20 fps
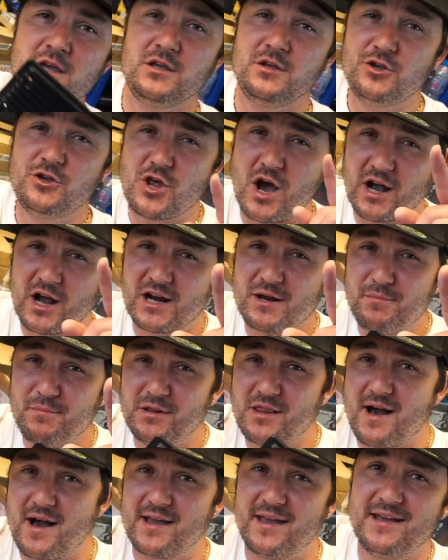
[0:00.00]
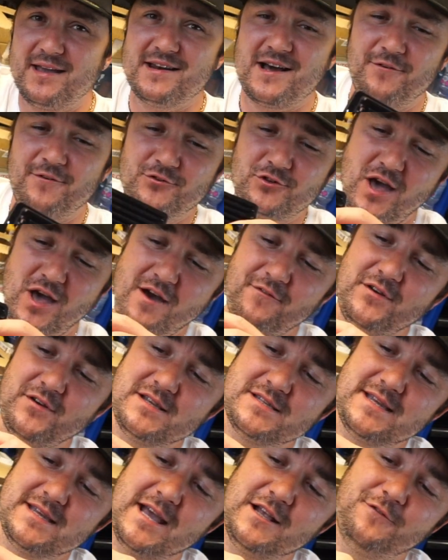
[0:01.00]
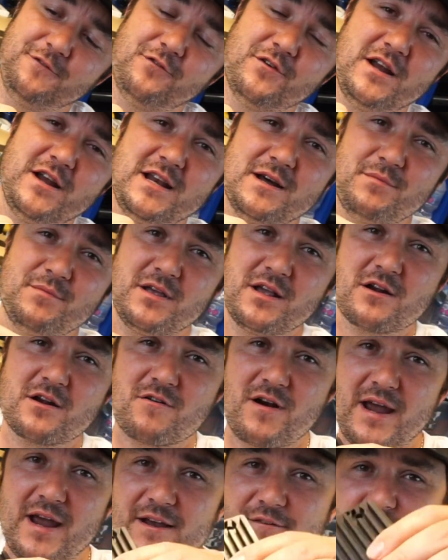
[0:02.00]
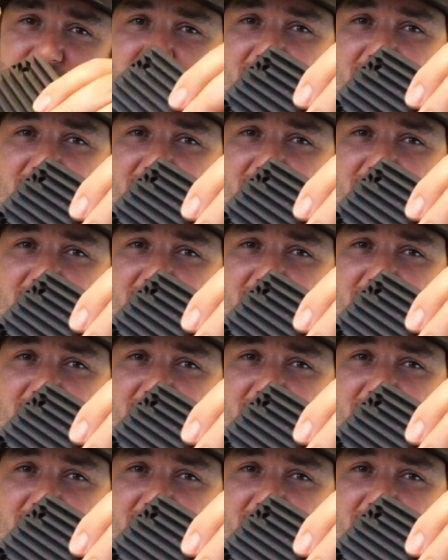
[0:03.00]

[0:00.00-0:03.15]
You're not going to be lucky enough to have Skate Freedom engraved,